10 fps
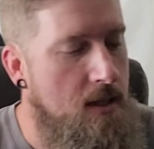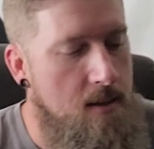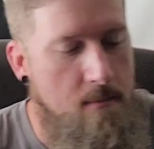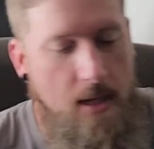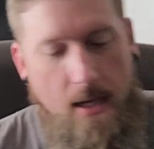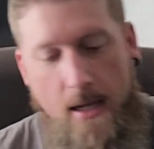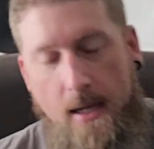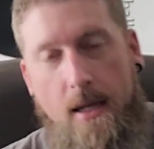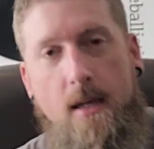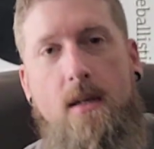
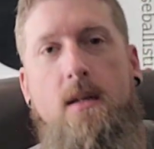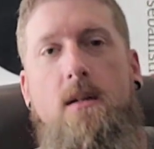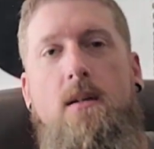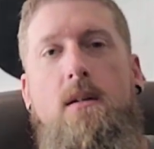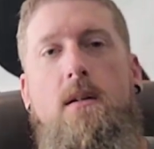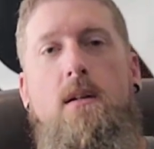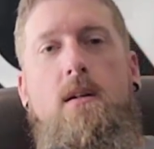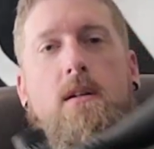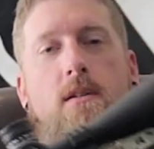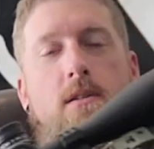my
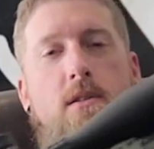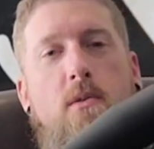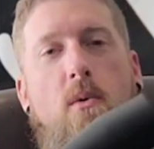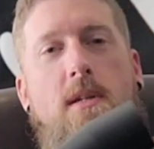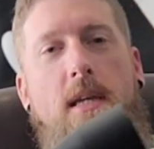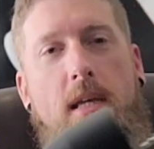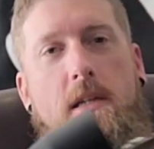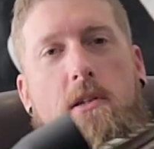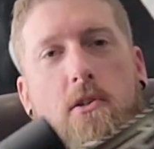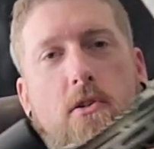
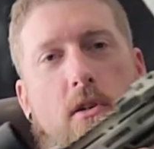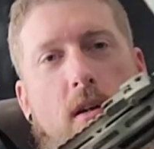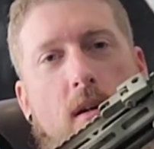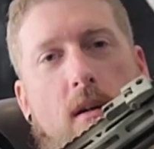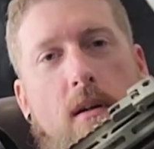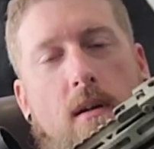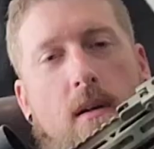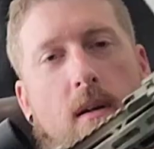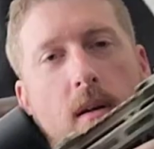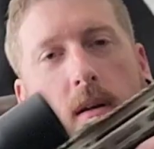20-inch
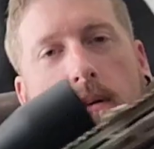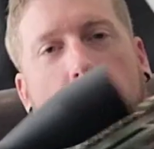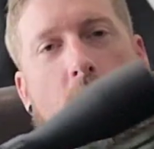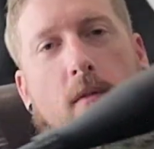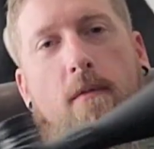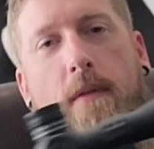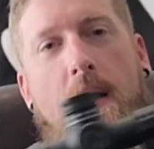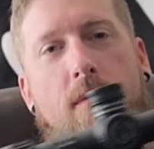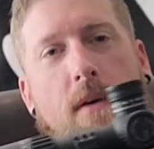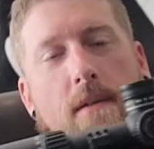
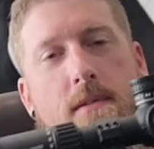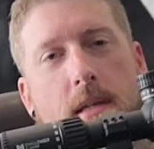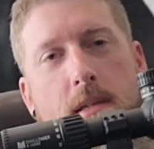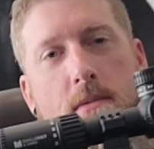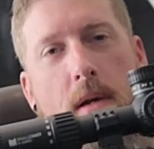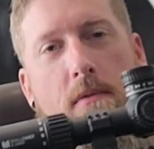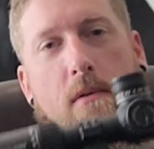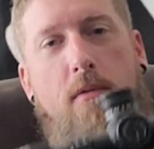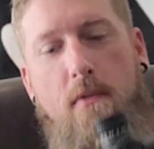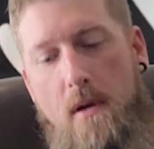5.56 rifle
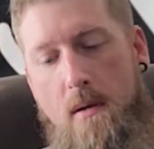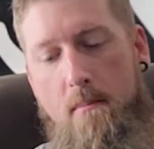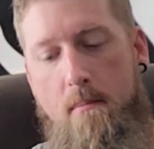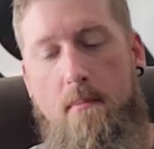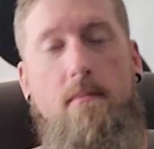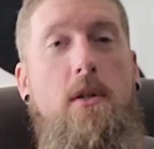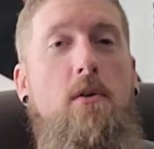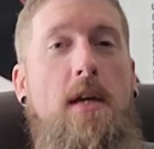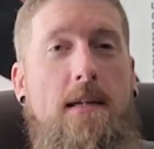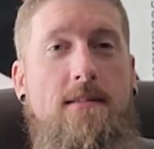from, you
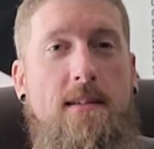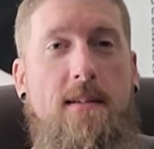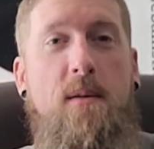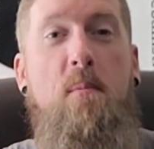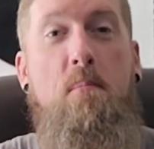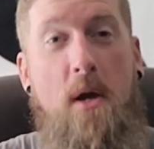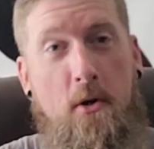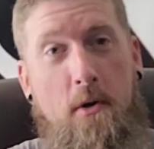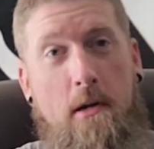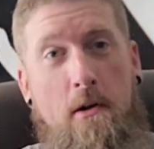guessed it, Bear
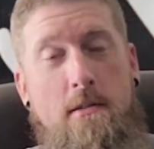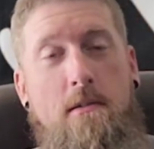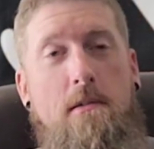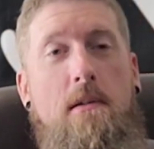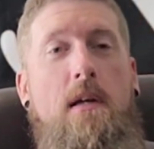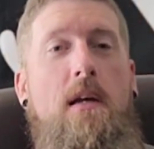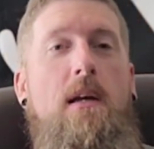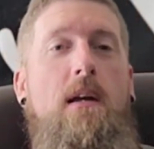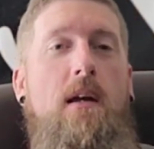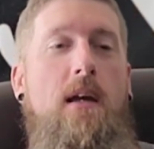Creek Arsenal.
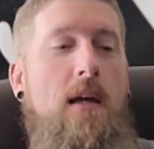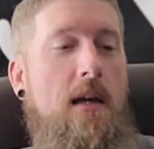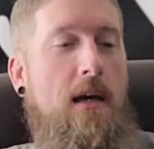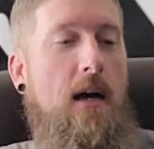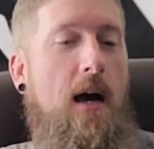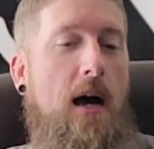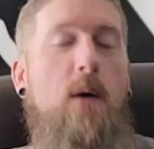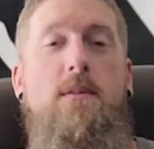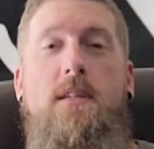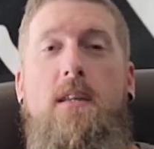I
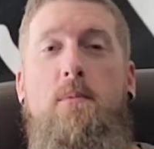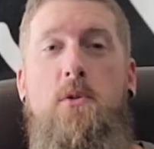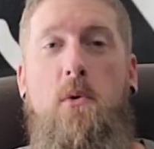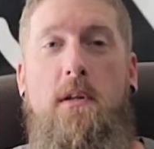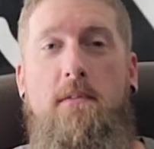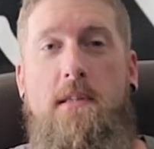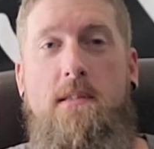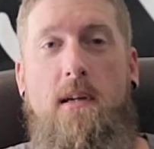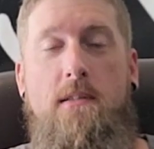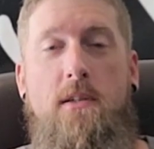would say the majority of these
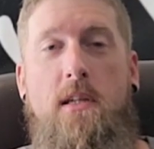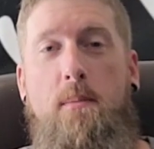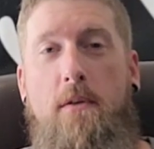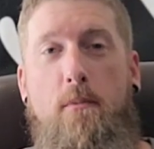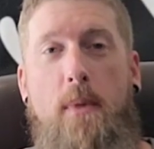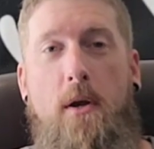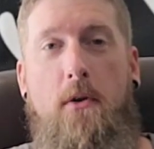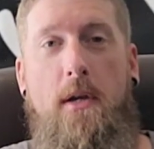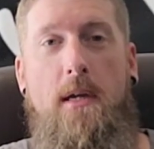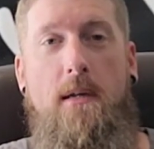guns are going to be from Bear
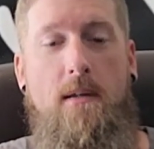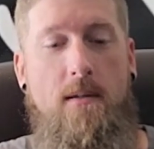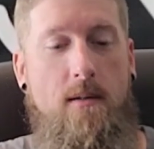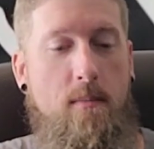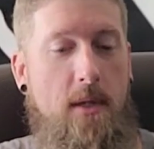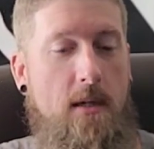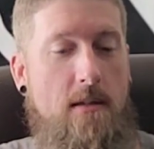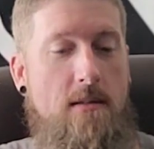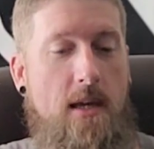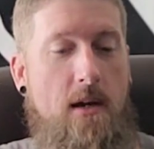Creek
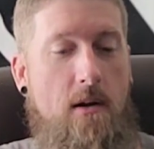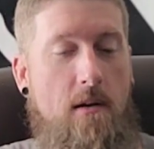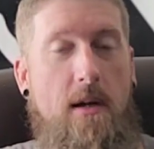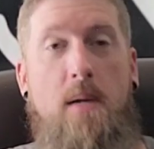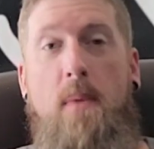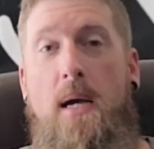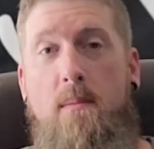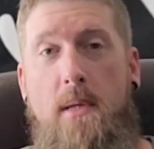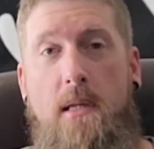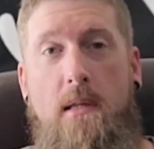because they are, in my
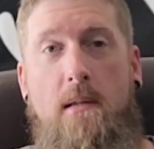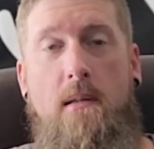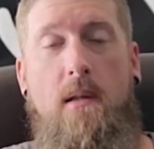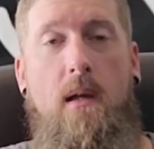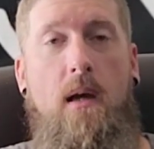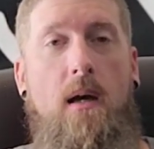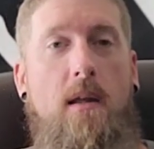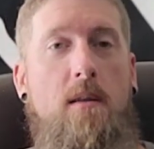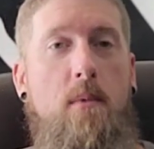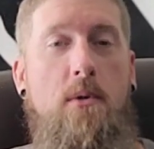opinion,
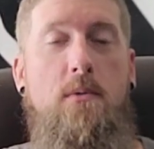the most